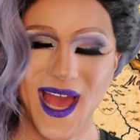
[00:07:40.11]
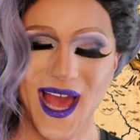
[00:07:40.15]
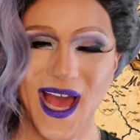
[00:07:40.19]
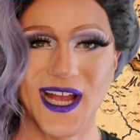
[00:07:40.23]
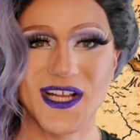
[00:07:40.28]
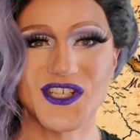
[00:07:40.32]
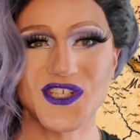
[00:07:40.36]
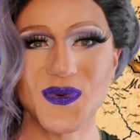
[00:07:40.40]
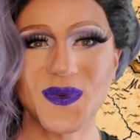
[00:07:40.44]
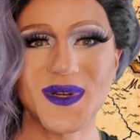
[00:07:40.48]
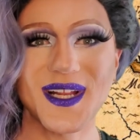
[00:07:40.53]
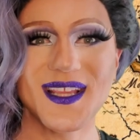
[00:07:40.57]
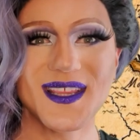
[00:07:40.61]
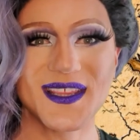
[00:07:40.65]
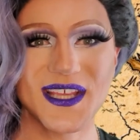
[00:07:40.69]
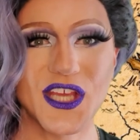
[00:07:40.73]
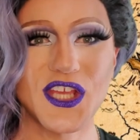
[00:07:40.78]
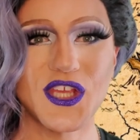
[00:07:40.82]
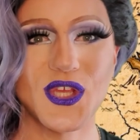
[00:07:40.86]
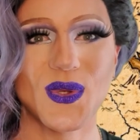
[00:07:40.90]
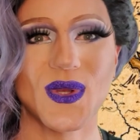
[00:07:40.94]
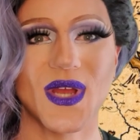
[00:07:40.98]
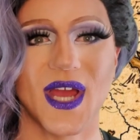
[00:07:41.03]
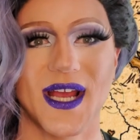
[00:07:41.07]
I do want to
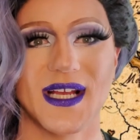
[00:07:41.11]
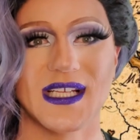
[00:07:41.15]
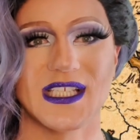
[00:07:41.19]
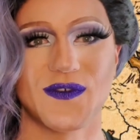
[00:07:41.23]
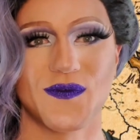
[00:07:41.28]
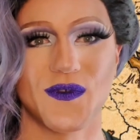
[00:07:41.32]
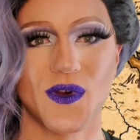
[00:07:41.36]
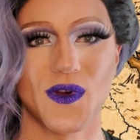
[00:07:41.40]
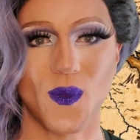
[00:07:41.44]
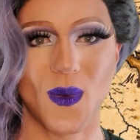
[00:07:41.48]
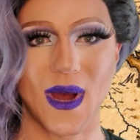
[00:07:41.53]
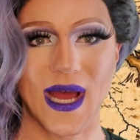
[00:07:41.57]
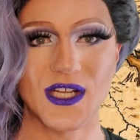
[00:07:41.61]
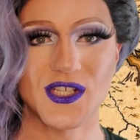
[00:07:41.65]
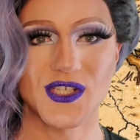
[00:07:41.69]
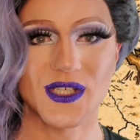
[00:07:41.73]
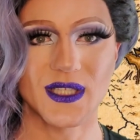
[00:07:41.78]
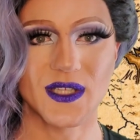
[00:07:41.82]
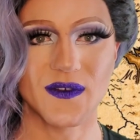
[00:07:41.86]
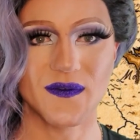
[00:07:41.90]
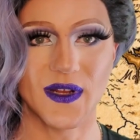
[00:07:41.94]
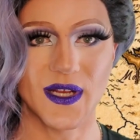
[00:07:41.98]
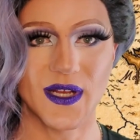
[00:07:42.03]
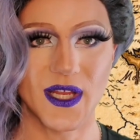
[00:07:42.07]
thank you guys for
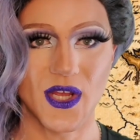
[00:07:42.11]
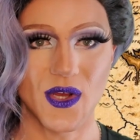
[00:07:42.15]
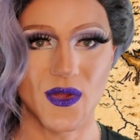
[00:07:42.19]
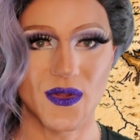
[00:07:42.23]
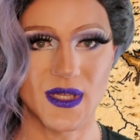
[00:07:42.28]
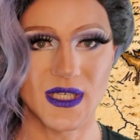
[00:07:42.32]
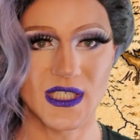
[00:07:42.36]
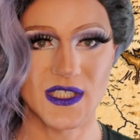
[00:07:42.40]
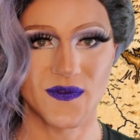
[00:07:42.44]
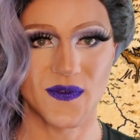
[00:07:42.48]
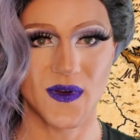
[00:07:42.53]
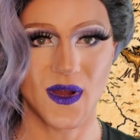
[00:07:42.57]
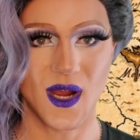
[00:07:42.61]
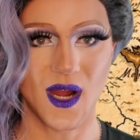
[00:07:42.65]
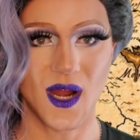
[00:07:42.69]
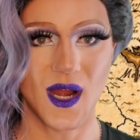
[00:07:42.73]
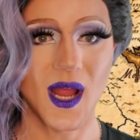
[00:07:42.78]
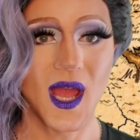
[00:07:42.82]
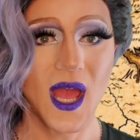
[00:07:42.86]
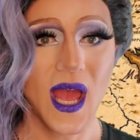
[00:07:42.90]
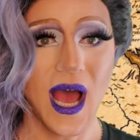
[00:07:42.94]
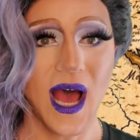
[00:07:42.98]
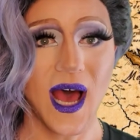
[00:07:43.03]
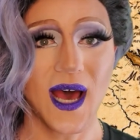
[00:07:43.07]
watching the video this far.
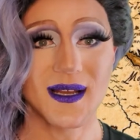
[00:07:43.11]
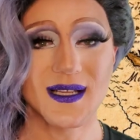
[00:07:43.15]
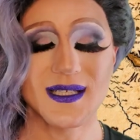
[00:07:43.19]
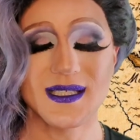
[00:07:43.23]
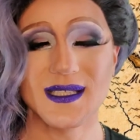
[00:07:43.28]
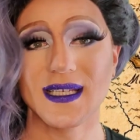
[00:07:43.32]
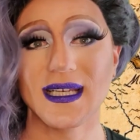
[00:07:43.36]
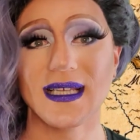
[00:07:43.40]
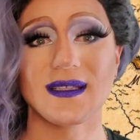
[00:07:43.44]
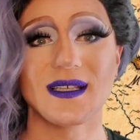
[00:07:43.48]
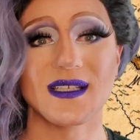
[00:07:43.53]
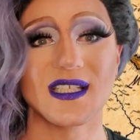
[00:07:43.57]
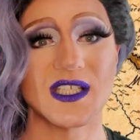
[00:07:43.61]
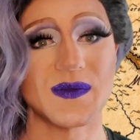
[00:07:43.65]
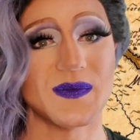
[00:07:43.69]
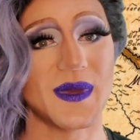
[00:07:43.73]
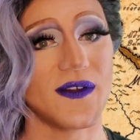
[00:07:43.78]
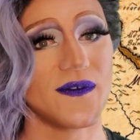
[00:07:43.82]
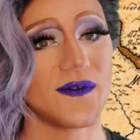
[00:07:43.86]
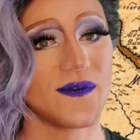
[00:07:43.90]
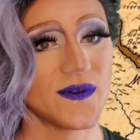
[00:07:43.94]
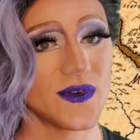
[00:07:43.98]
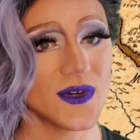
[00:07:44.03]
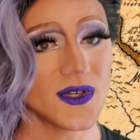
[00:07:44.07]
Honestly, this is
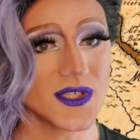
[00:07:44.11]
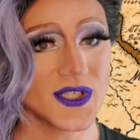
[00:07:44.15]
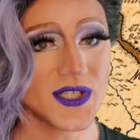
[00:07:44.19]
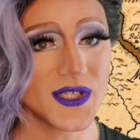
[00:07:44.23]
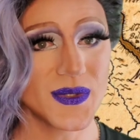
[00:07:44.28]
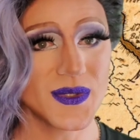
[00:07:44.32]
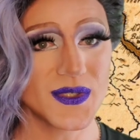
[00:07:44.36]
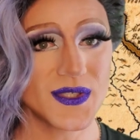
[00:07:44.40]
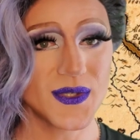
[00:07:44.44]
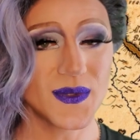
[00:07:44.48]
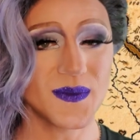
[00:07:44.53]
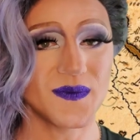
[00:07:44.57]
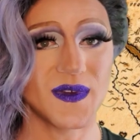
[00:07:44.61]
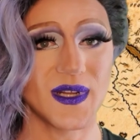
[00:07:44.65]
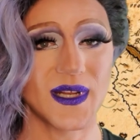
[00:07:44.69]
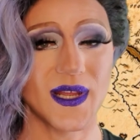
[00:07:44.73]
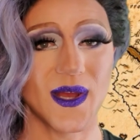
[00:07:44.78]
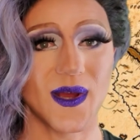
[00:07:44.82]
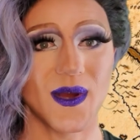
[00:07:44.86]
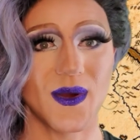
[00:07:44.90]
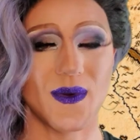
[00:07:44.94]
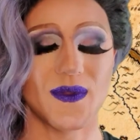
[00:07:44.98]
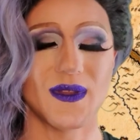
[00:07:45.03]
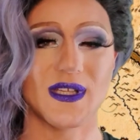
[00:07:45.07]
my first YouTube
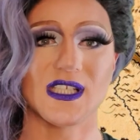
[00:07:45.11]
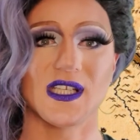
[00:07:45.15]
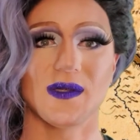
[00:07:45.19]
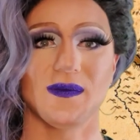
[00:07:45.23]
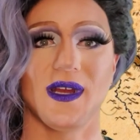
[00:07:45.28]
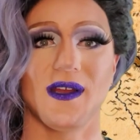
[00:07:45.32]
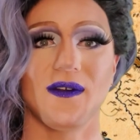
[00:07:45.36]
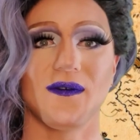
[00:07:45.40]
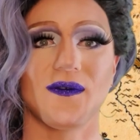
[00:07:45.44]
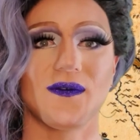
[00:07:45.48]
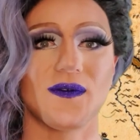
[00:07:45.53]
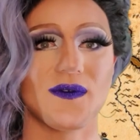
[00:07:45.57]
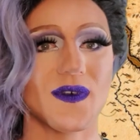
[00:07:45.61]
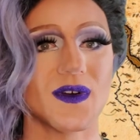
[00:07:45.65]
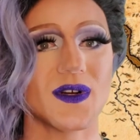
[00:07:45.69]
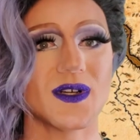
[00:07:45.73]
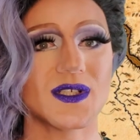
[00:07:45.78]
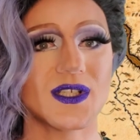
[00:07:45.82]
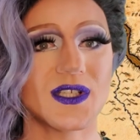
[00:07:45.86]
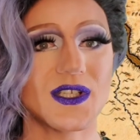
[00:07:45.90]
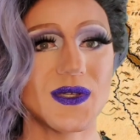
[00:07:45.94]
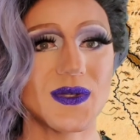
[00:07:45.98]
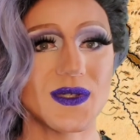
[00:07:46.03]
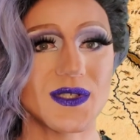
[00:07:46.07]
video, this is my
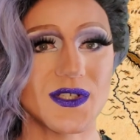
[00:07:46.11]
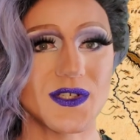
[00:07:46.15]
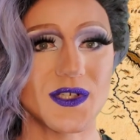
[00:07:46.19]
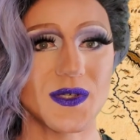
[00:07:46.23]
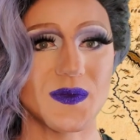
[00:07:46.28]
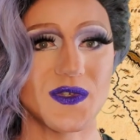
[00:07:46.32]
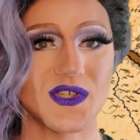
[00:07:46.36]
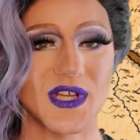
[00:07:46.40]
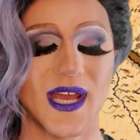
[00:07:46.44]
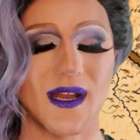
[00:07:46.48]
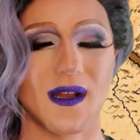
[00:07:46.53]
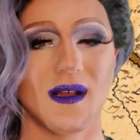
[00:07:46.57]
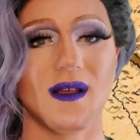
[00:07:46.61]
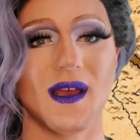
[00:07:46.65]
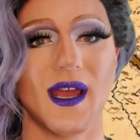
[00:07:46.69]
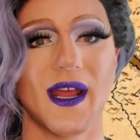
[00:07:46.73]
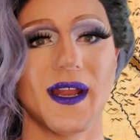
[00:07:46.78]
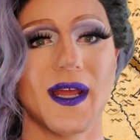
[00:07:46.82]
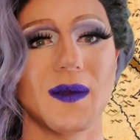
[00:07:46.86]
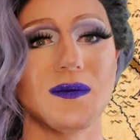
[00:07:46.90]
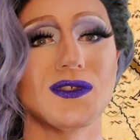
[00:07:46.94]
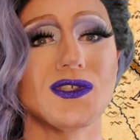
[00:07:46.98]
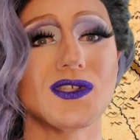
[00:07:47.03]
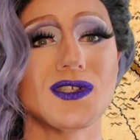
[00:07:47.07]
first YouTube channel, and
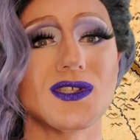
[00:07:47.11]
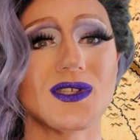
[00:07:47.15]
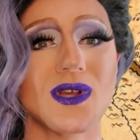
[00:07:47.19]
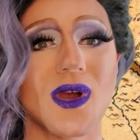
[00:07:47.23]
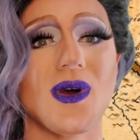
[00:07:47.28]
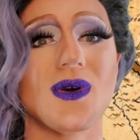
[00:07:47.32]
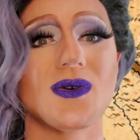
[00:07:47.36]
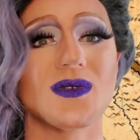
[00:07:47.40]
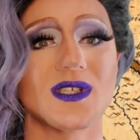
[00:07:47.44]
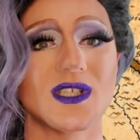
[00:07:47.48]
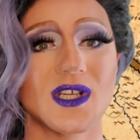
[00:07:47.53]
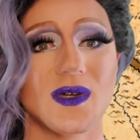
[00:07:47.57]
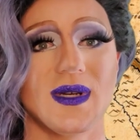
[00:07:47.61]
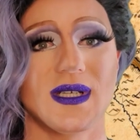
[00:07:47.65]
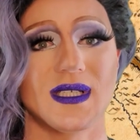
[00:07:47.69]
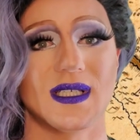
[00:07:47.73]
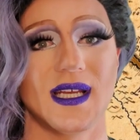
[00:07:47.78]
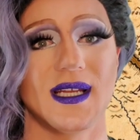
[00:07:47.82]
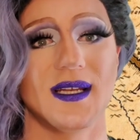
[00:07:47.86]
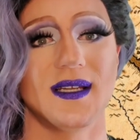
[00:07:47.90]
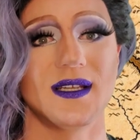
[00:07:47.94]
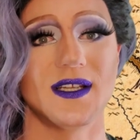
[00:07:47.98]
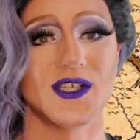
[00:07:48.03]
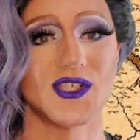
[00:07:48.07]
I'm so
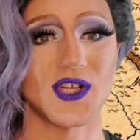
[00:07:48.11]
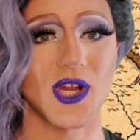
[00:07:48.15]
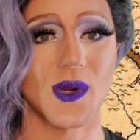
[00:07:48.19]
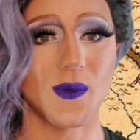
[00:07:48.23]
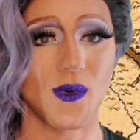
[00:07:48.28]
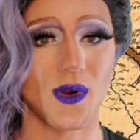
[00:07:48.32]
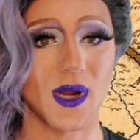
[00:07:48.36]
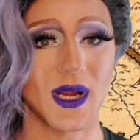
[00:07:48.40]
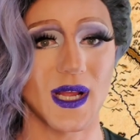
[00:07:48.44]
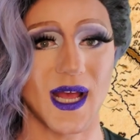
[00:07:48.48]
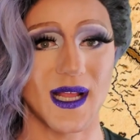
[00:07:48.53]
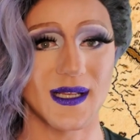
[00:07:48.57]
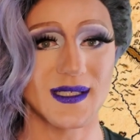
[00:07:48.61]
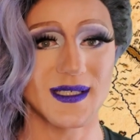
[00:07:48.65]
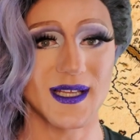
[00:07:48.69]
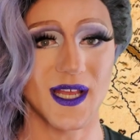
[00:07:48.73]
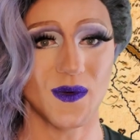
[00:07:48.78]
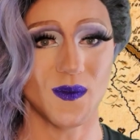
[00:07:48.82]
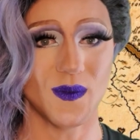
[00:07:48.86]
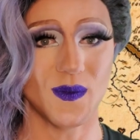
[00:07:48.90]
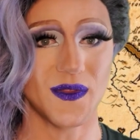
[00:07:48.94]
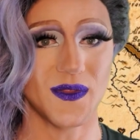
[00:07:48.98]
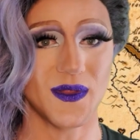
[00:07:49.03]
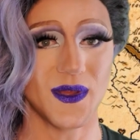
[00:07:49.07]
excited to share more
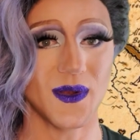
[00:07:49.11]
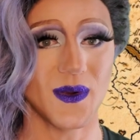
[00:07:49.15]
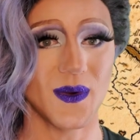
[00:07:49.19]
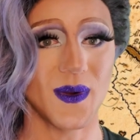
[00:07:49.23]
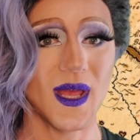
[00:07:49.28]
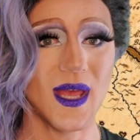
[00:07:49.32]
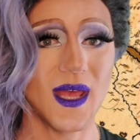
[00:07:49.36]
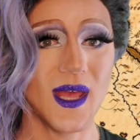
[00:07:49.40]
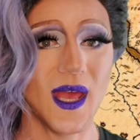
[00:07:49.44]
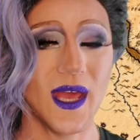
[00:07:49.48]
content with you.